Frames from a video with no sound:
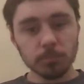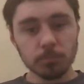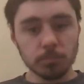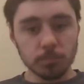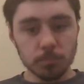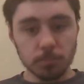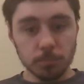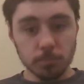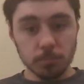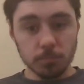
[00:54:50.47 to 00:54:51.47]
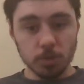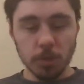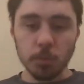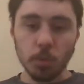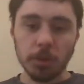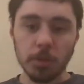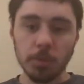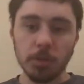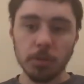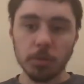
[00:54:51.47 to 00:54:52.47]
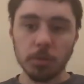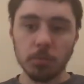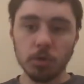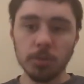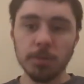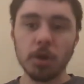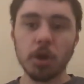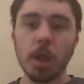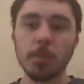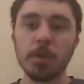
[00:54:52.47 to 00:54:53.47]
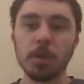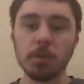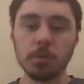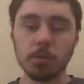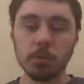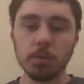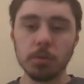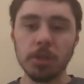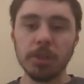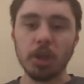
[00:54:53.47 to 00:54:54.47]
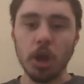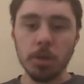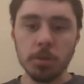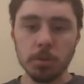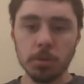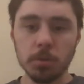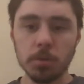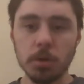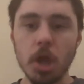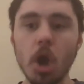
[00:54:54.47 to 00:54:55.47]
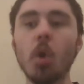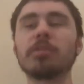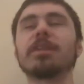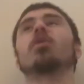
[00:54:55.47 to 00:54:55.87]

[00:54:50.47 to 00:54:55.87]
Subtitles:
What do you mean rest in peace? What do you mean RIP? Is it gone? Or that whole thing where Nintendo